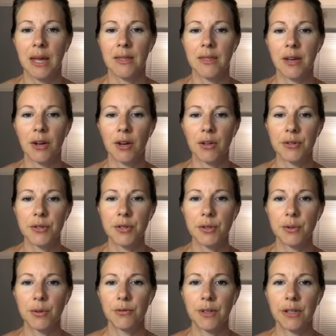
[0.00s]
they also
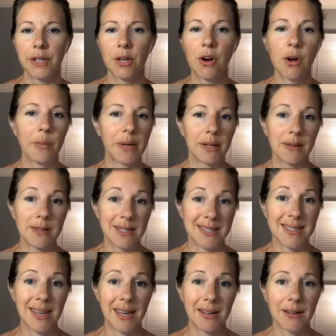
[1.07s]
are very calming on the
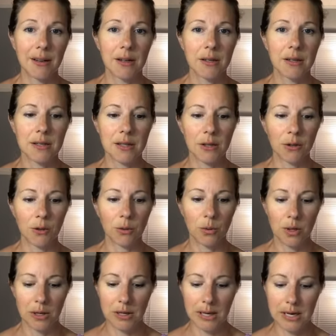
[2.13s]
skin. So
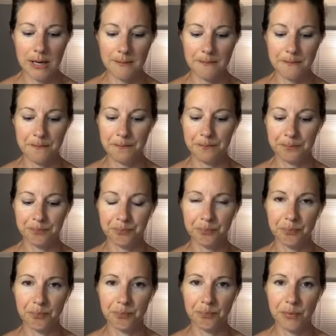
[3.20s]

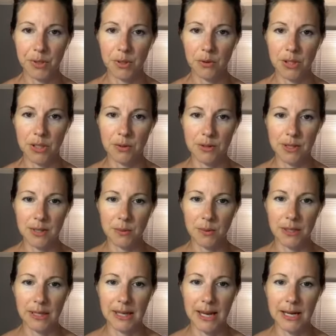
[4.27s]
you can use this
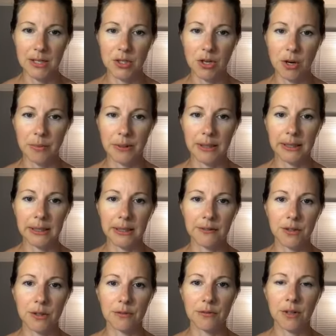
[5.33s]
one, again, topically
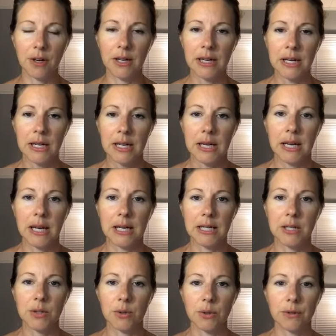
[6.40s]
if you've got any
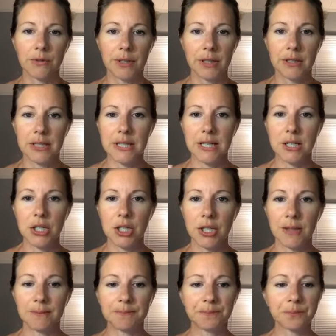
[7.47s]
sort of
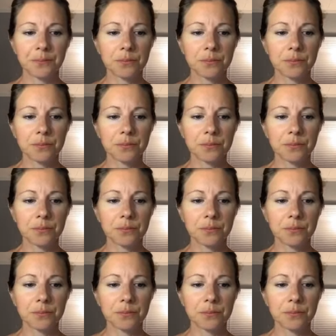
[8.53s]
irritation.